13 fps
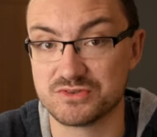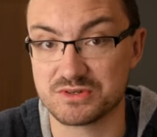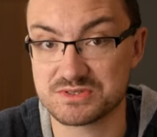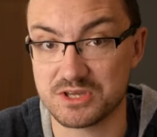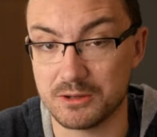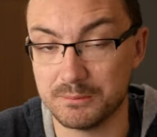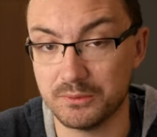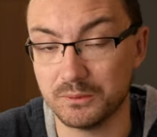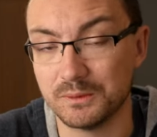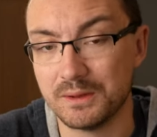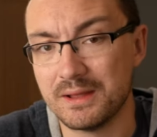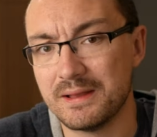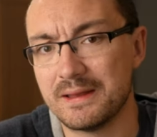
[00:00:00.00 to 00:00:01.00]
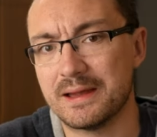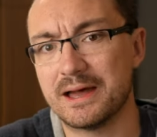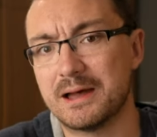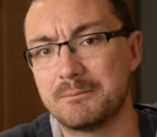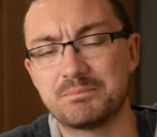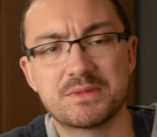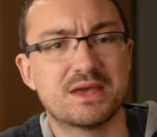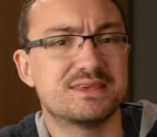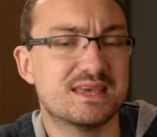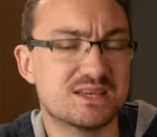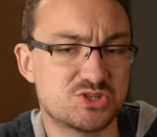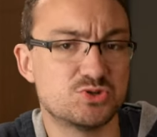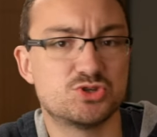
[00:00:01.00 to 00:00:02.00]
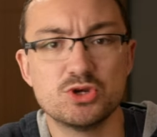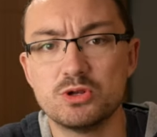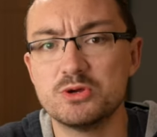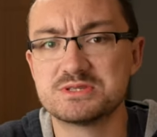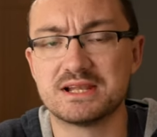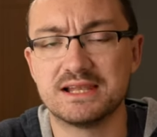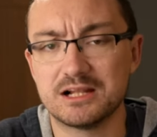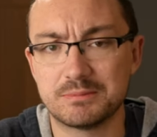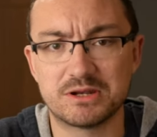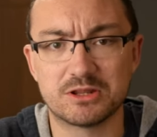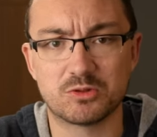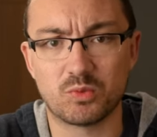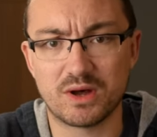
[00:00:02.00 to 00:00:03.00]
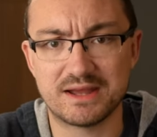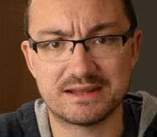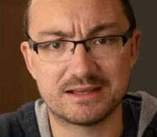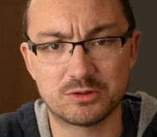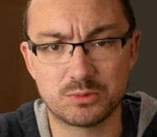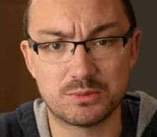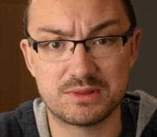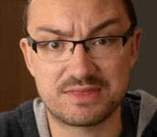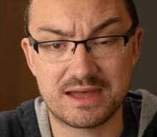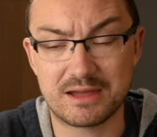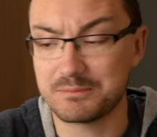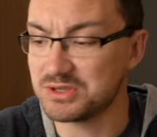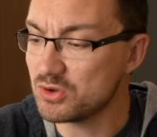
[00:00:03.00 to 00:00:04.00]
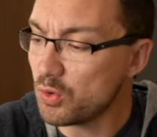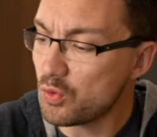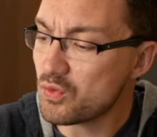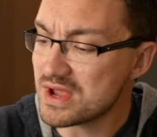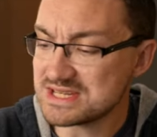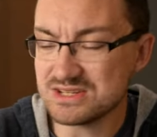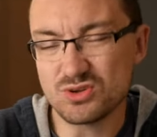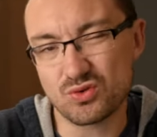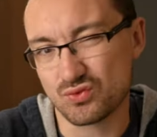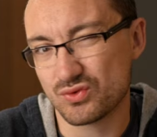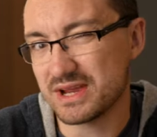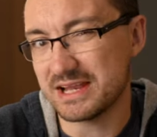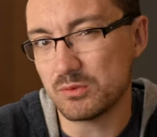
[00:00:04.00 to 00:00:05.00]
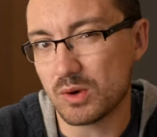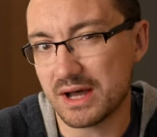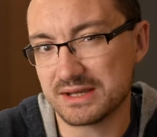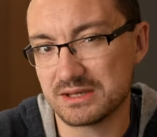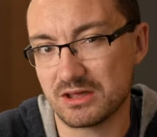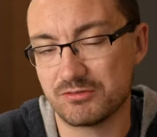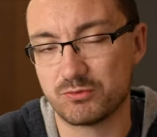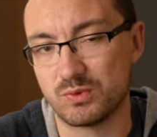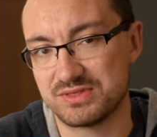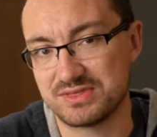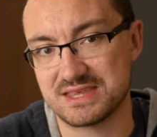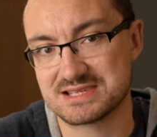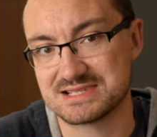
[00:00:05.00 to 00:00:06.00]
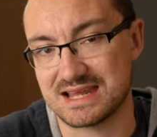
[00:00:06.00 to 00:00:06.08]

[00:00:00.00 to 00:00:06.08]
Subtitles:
for example. Yes, you do lose a little bit of the wide angle with that, but you're already not really wide enough with this